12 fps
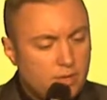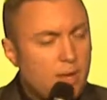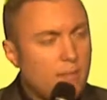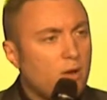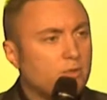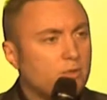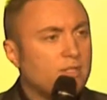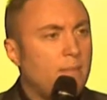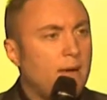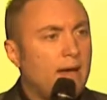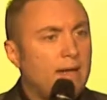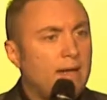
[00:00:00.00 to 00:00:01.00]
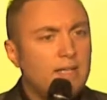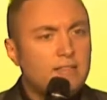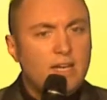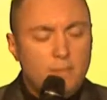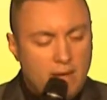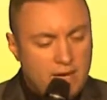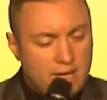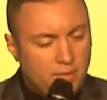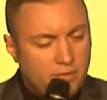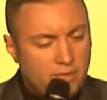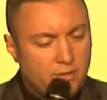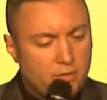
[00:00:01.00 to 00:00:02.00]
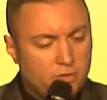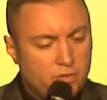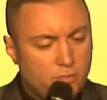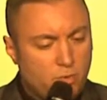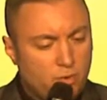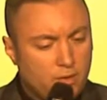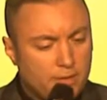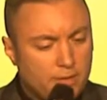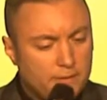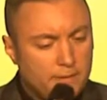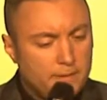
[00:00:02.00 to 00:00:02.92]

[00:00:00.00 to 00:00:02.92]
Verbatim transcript: Come on, somebody. Has anybody been there this morning?